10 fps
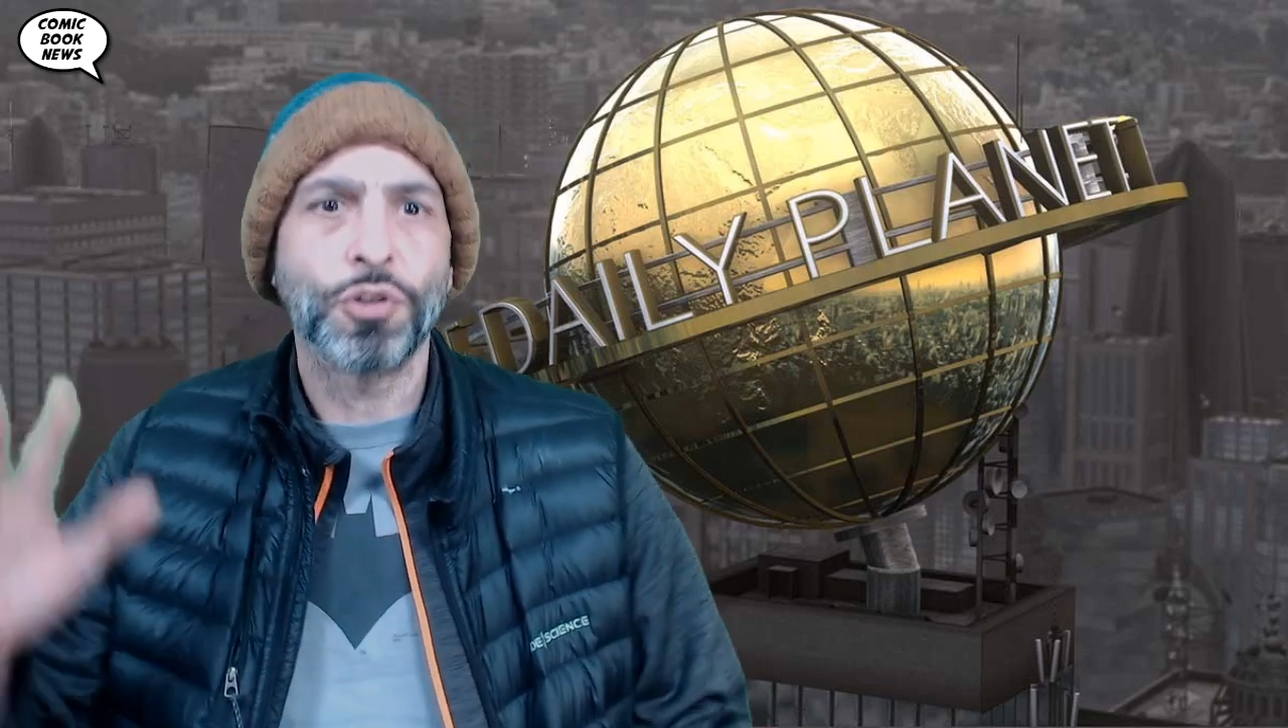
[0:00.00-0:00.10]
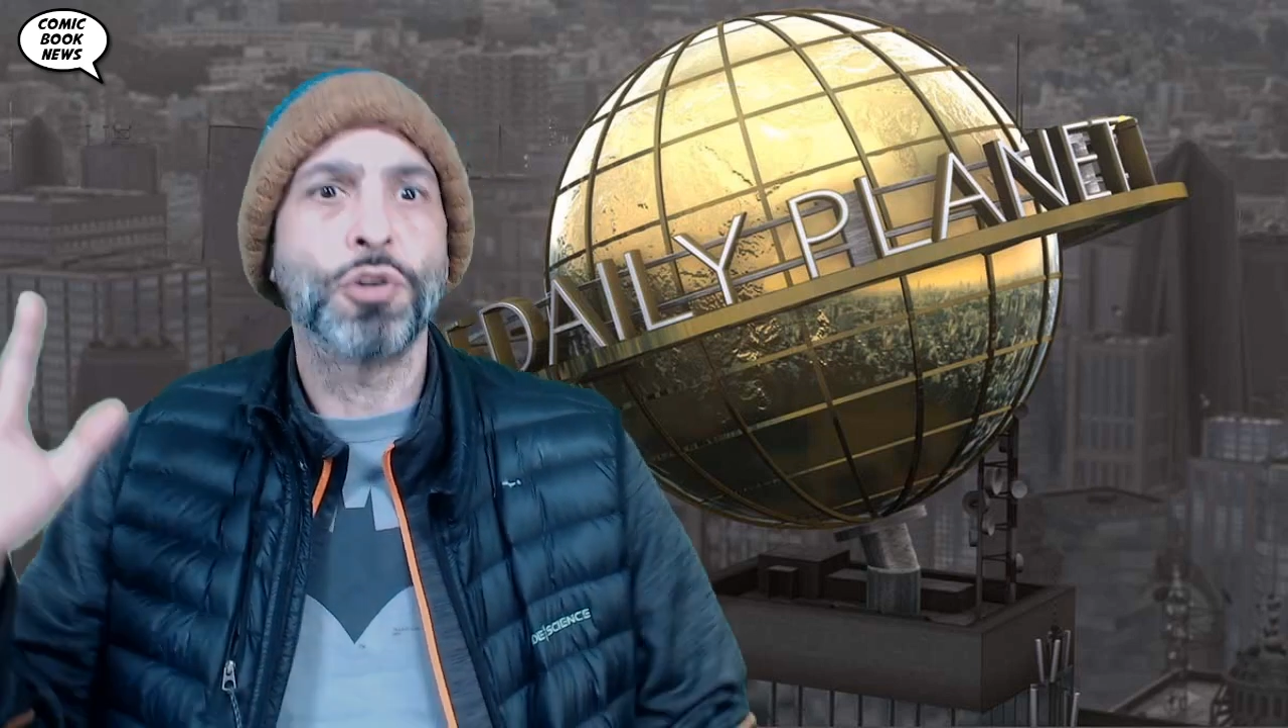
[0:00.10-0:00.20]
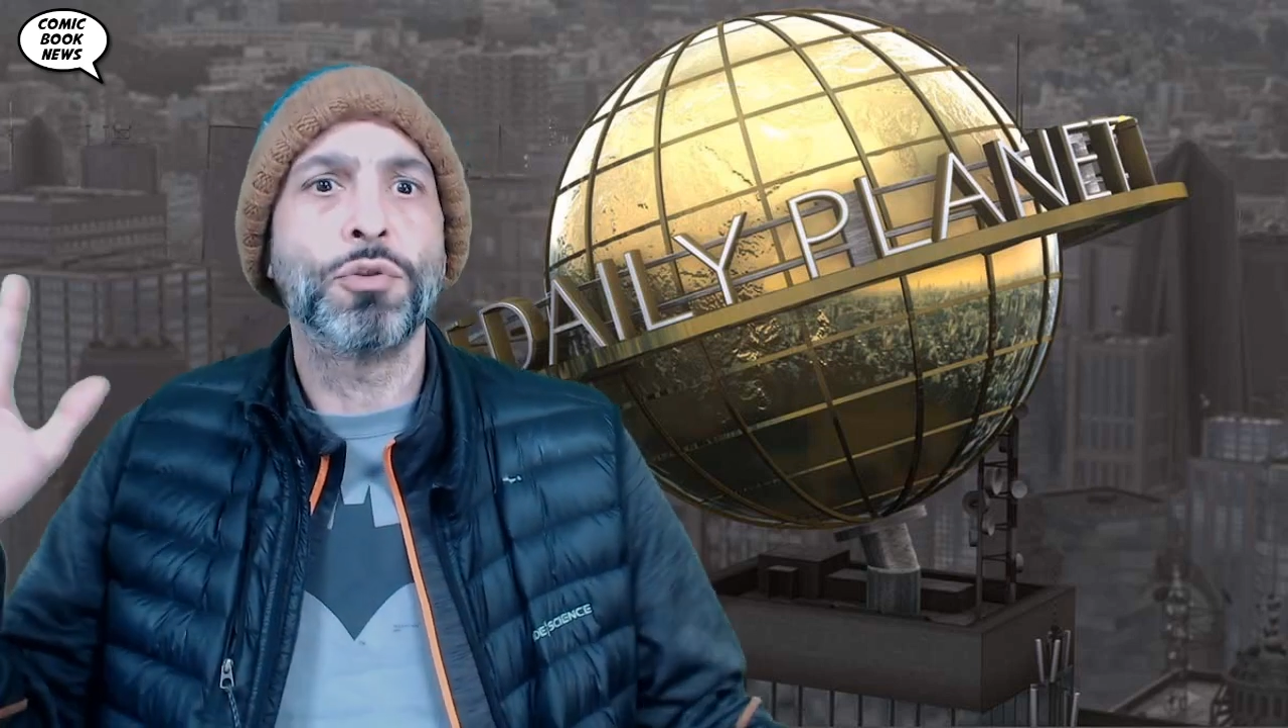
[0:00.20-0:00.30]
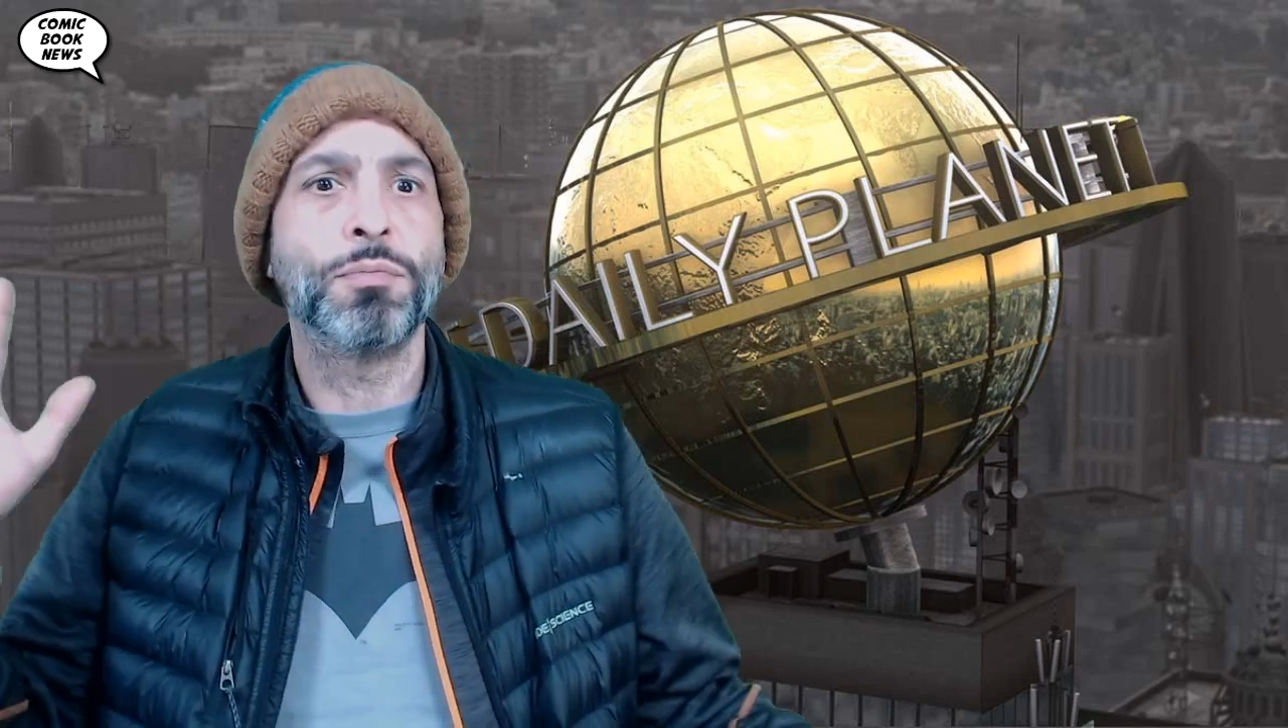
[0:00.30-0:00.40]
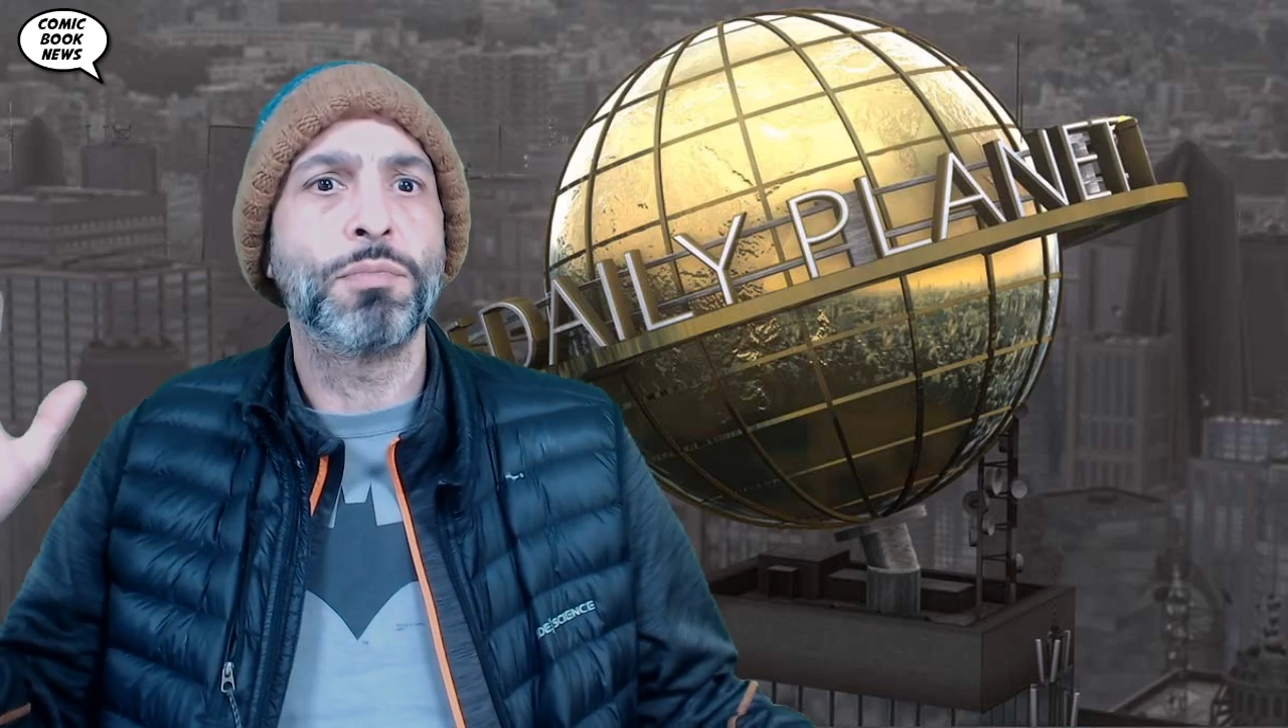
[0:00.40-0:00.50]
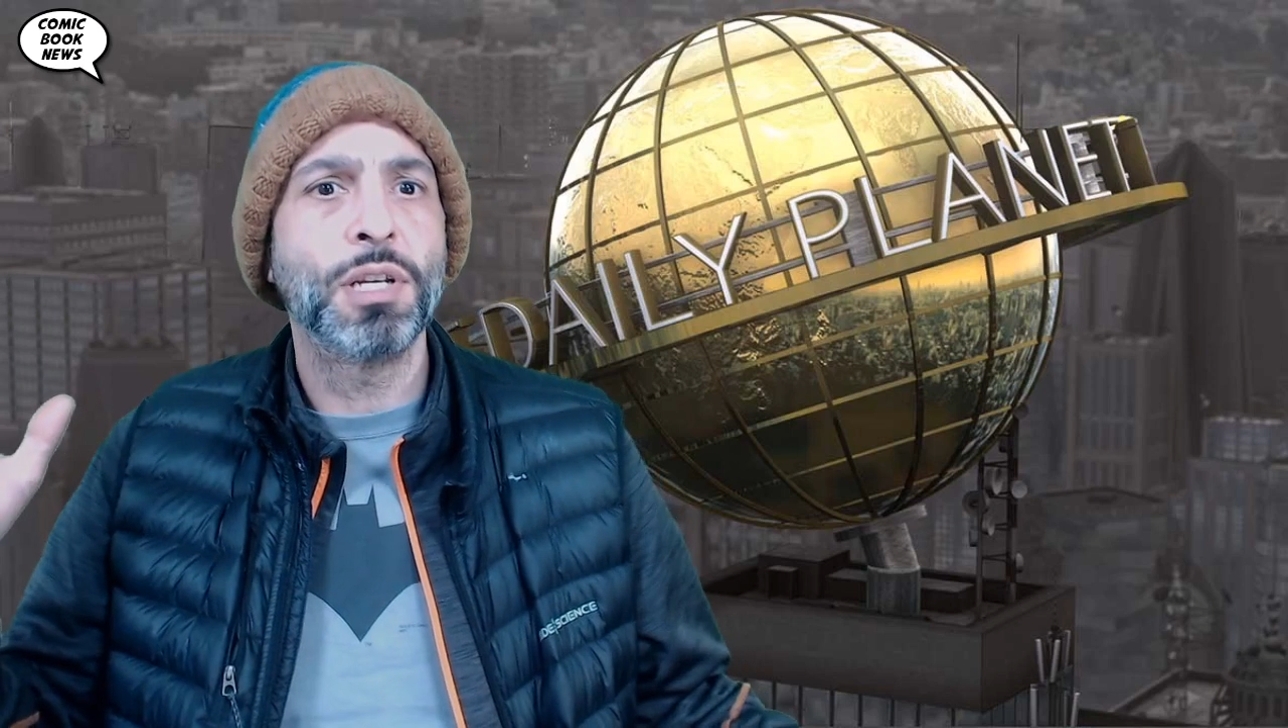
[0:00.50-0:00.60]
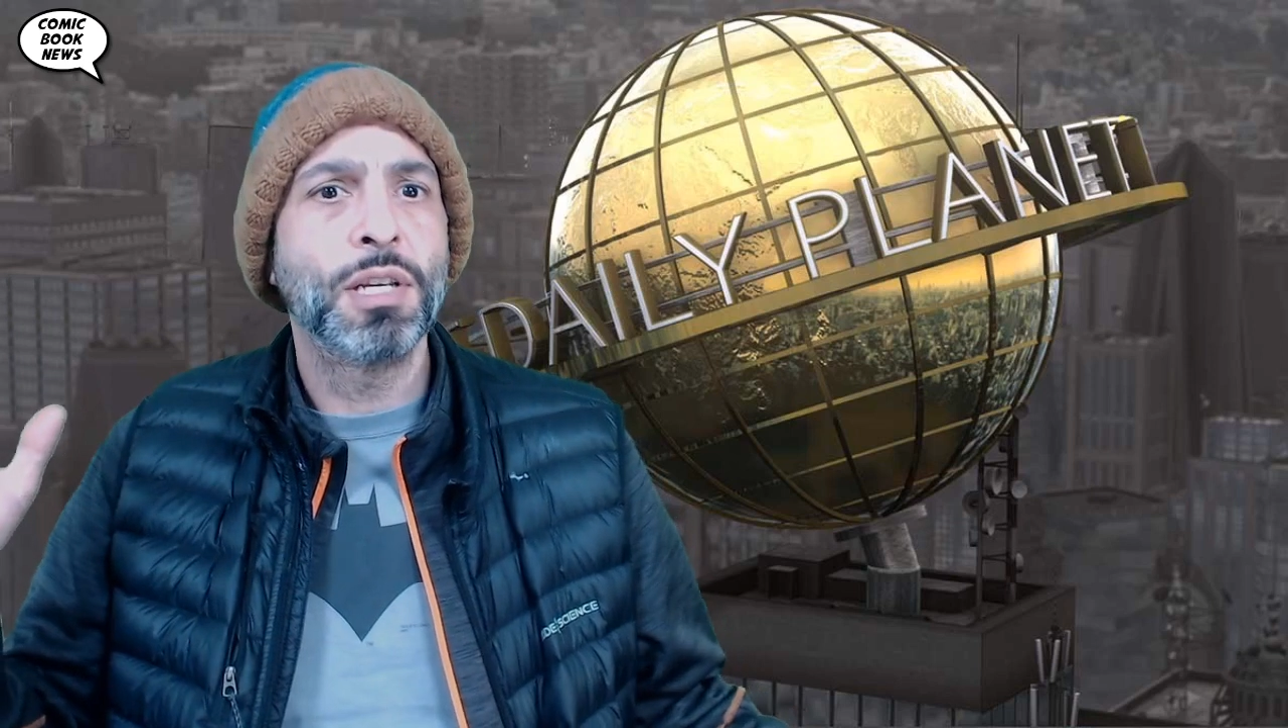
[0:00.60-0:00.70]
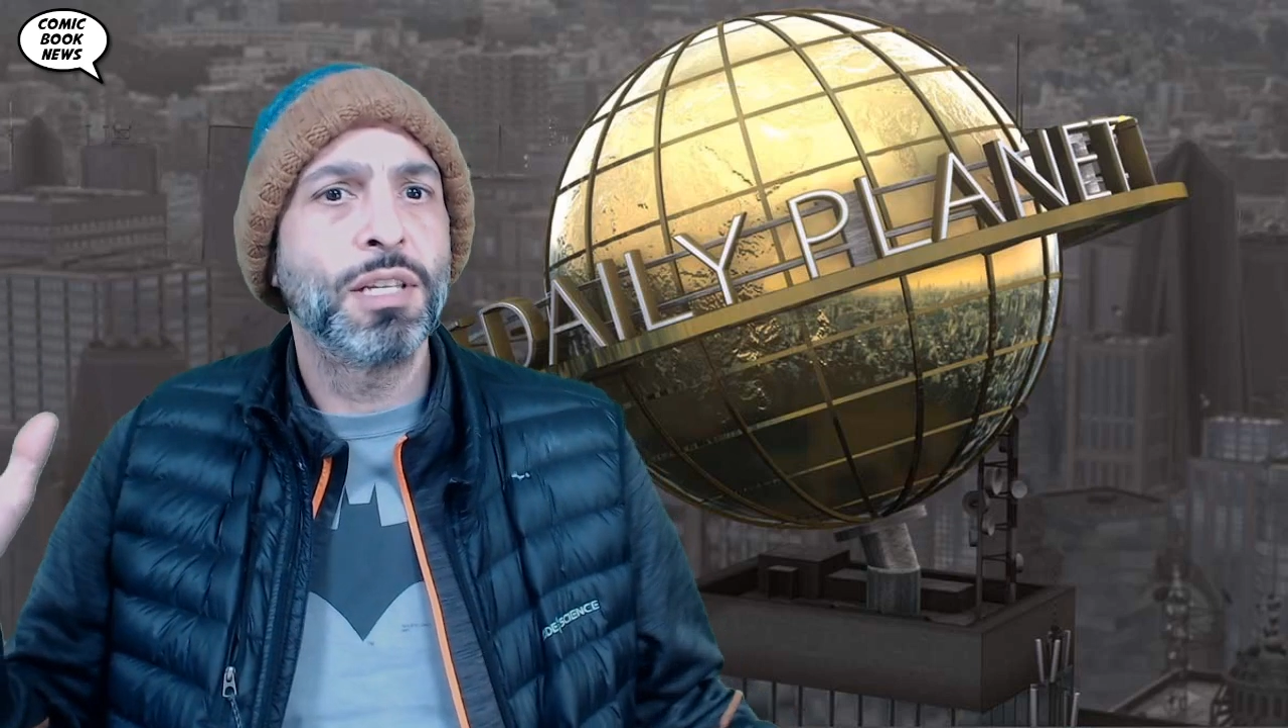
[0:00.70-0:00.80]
doomed.